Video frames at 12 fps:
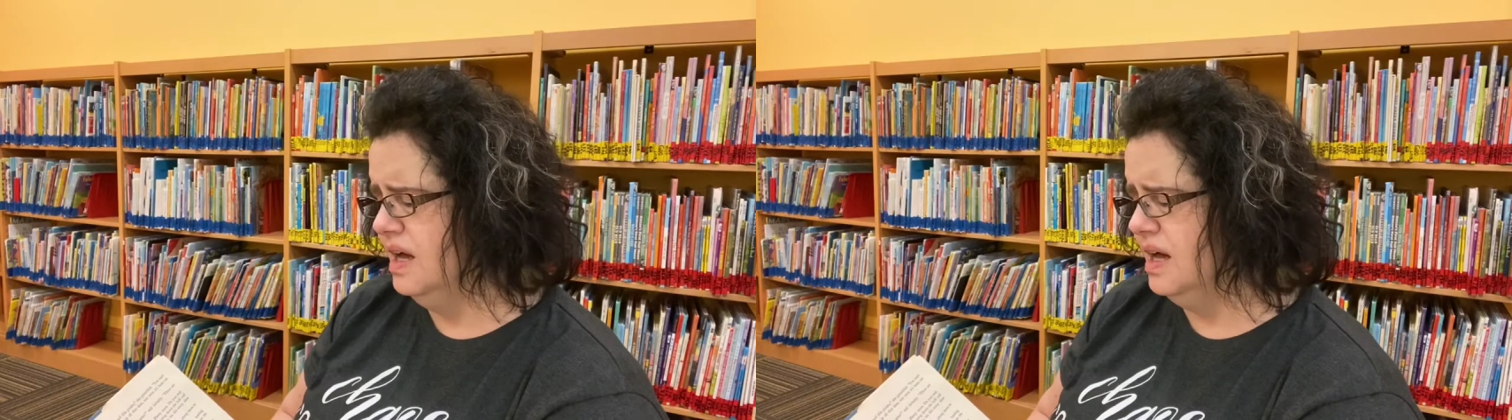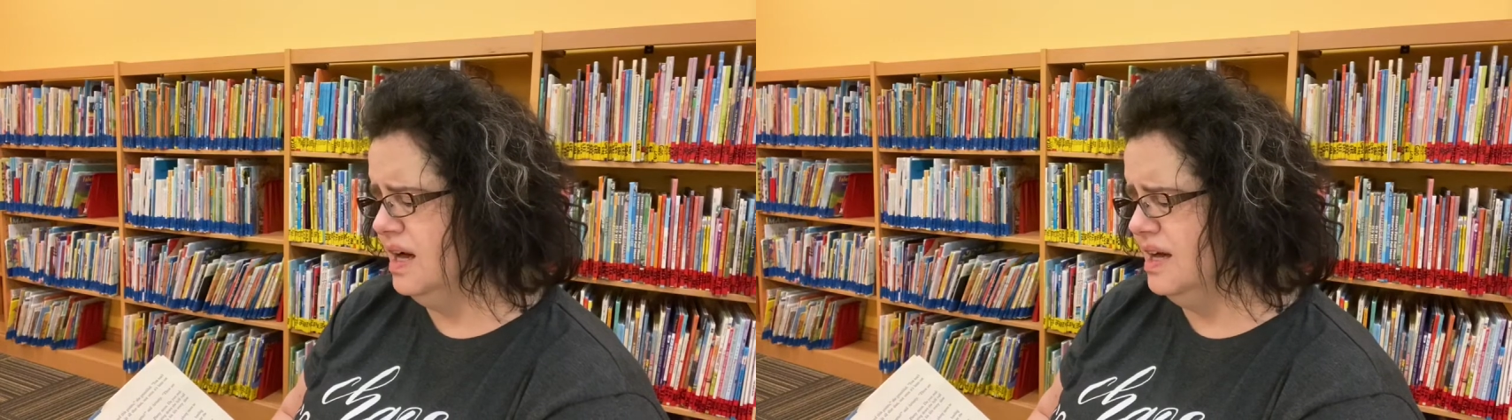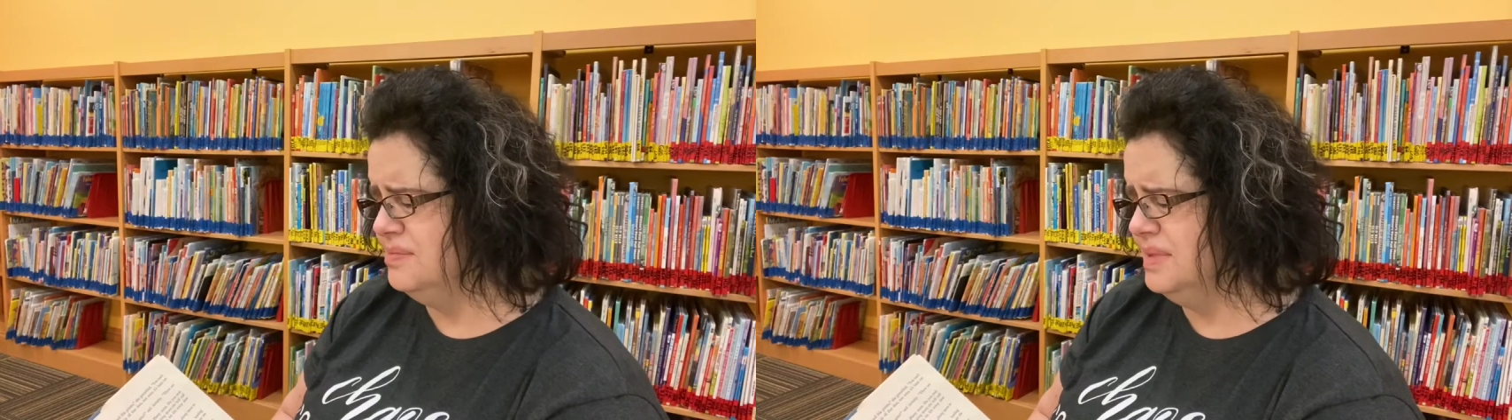
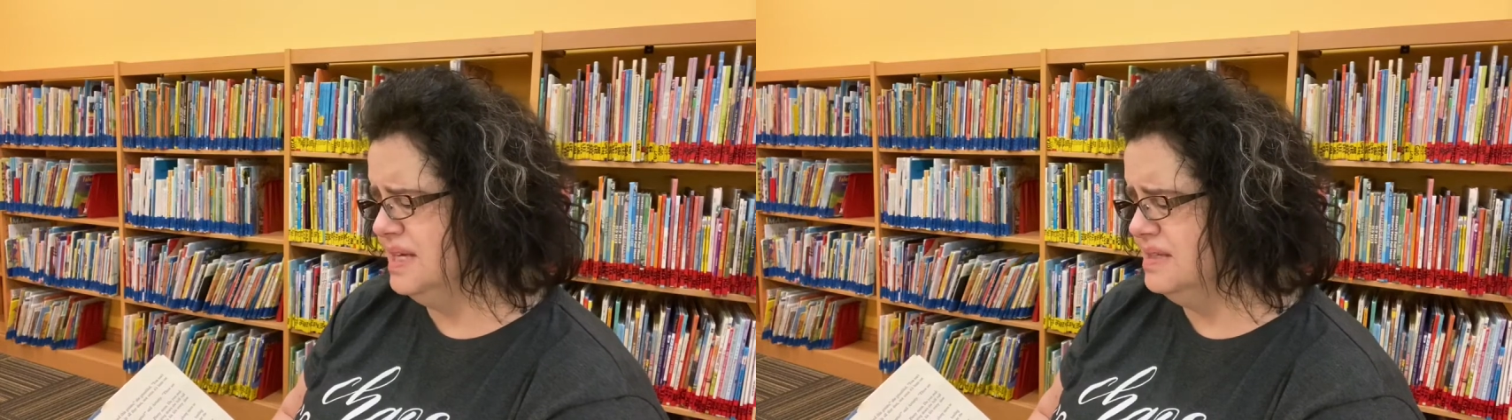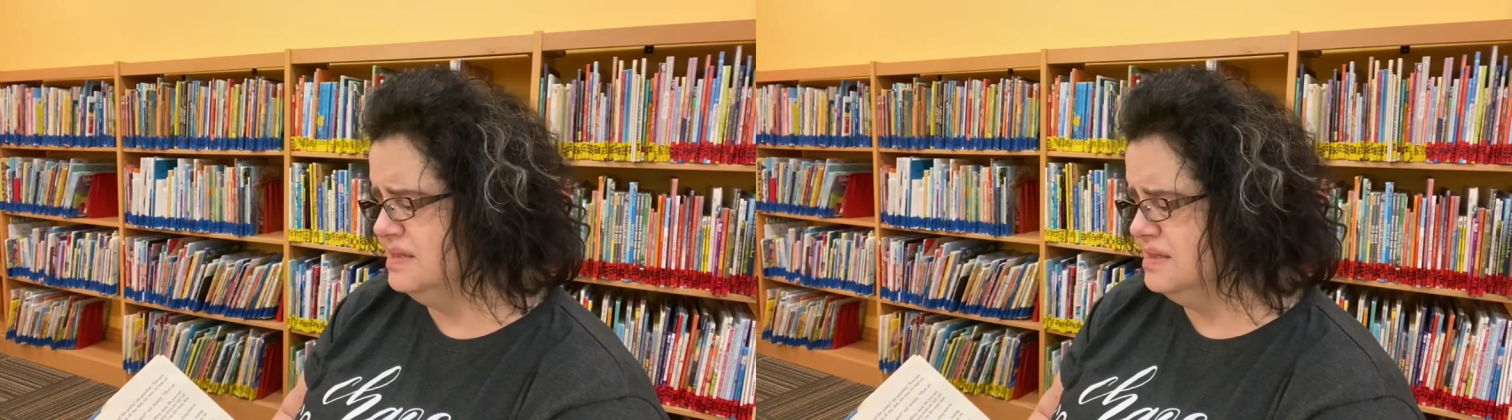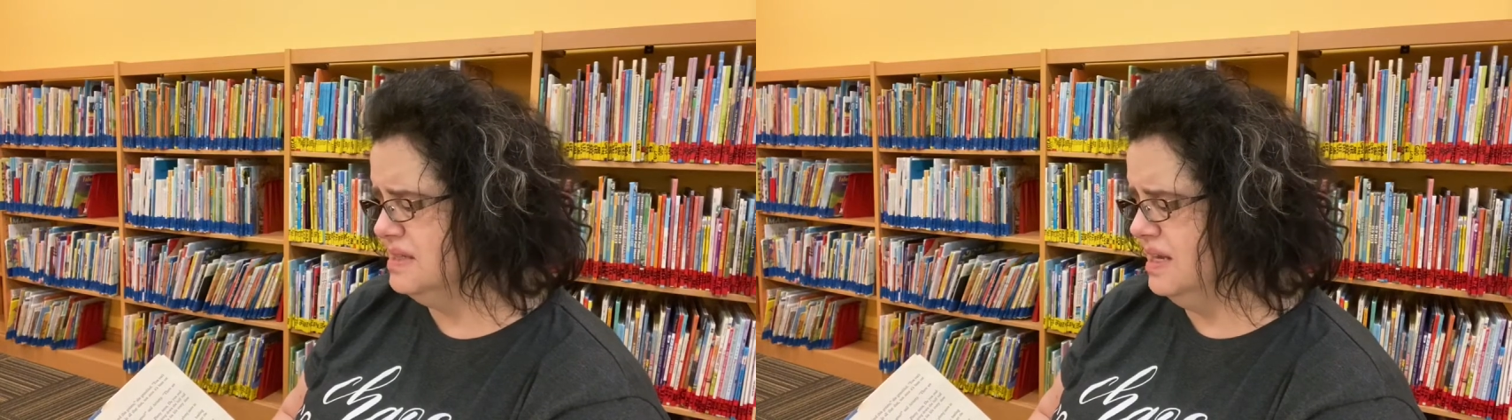I
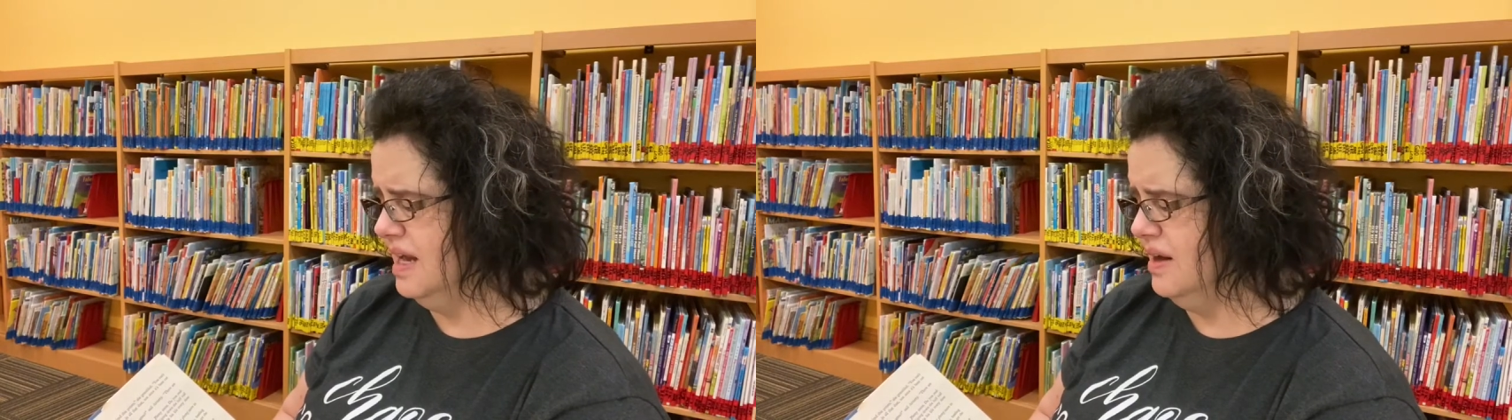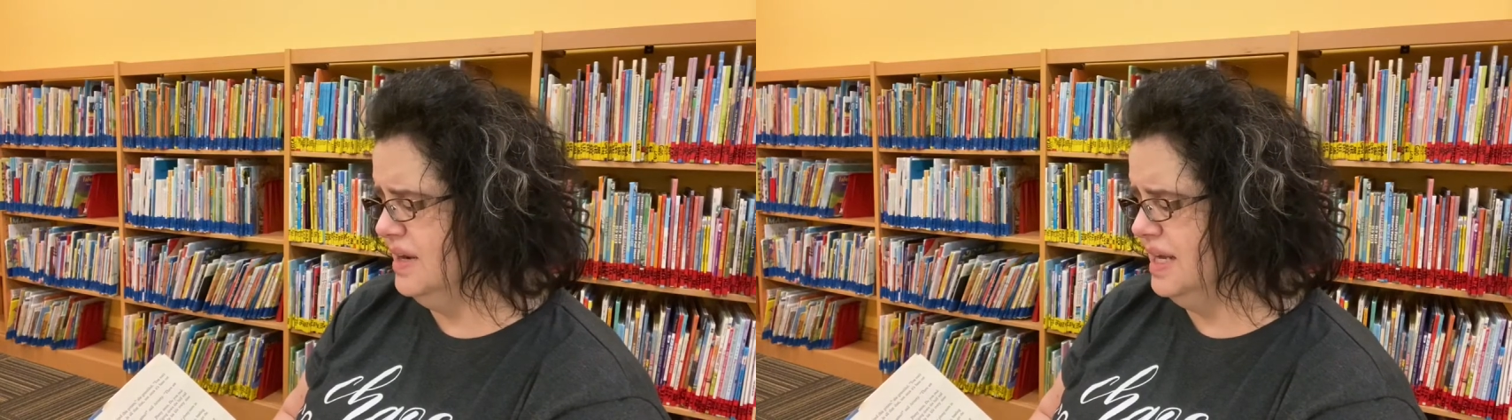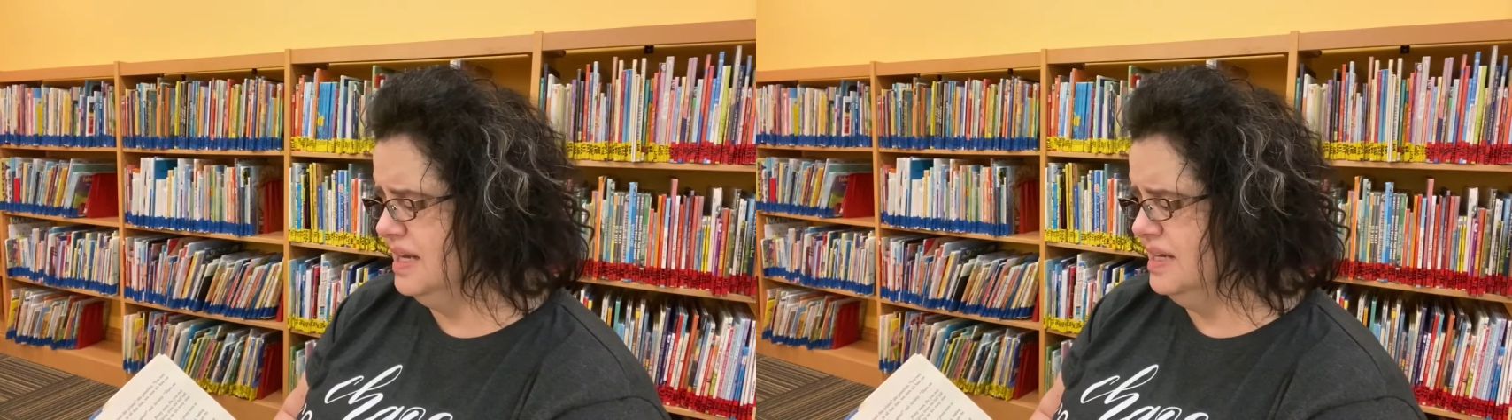meant, said
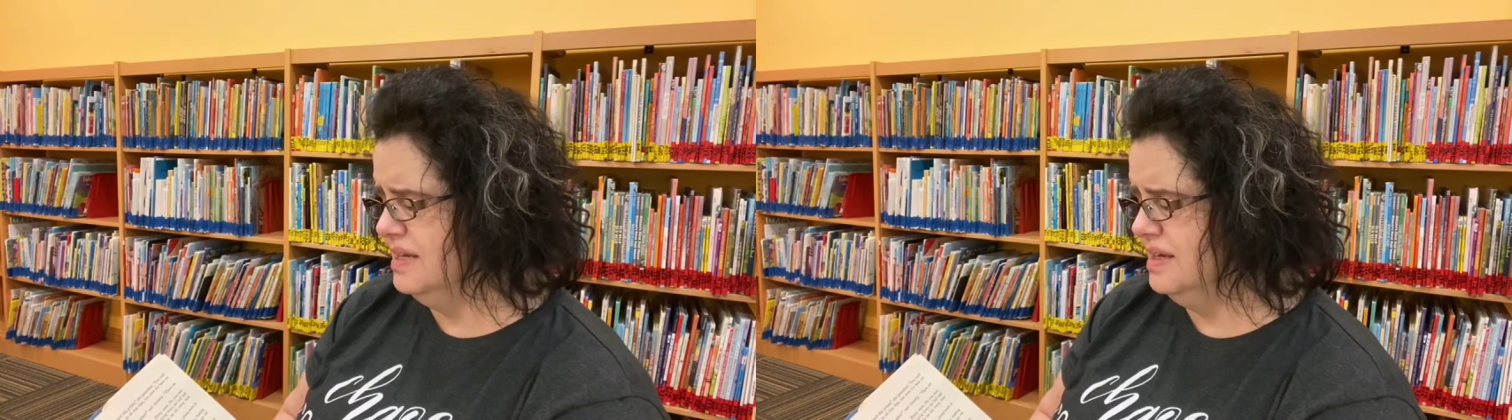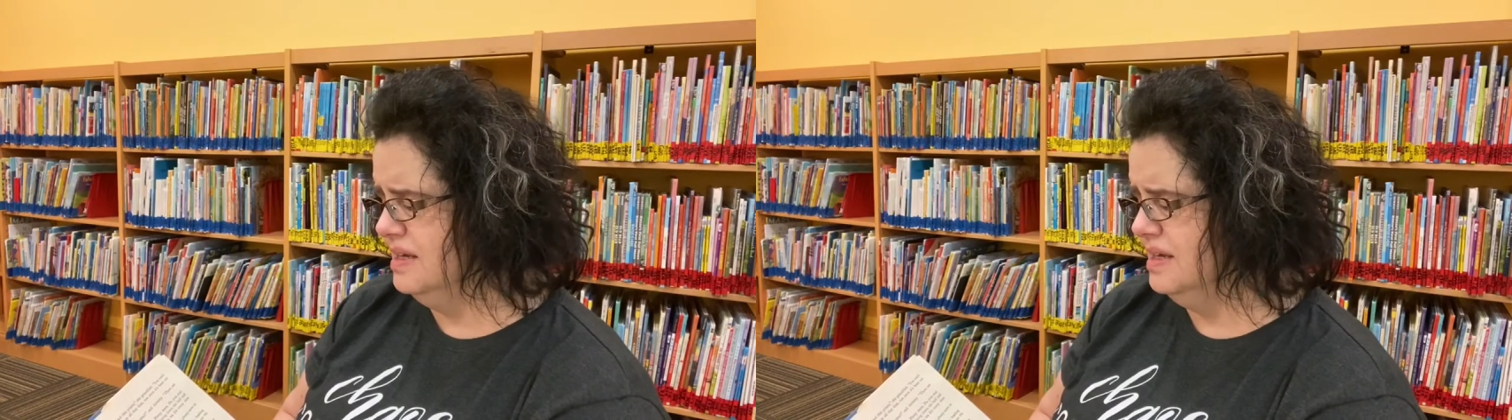Arrietty,